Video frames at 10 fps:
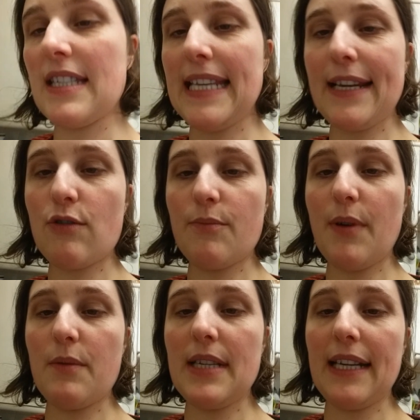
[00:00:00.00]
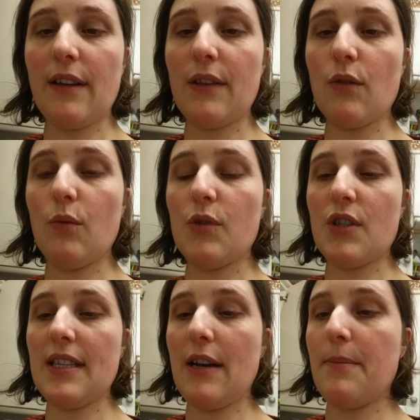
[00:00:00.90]
extra protein I thought would
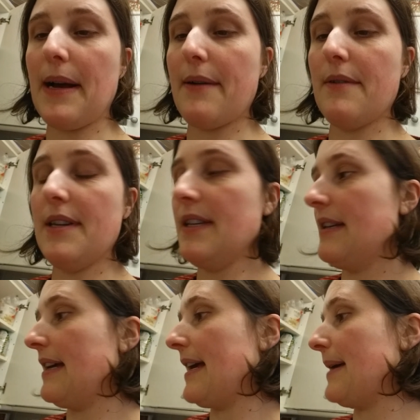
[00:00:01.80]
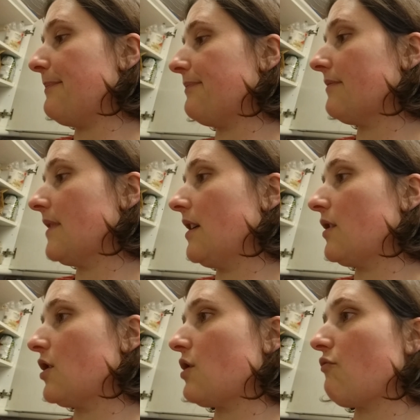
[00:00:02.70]
just help out,
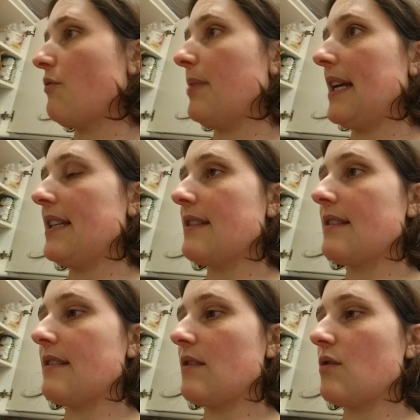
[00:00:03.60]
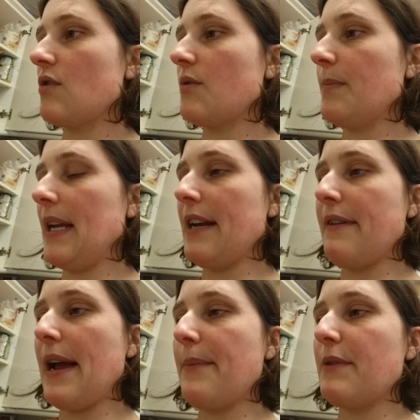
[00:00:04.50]
just play
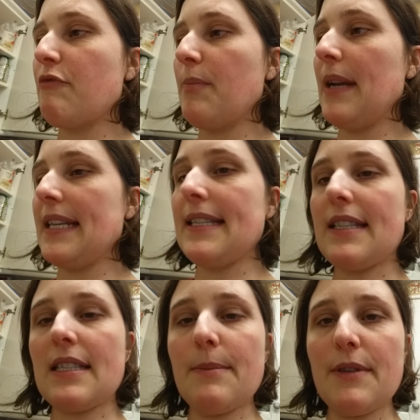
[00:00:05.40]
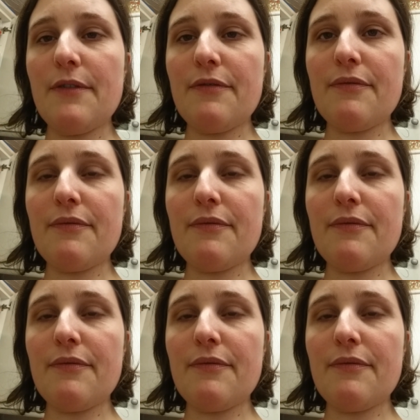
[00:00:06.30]
around with replacing some of the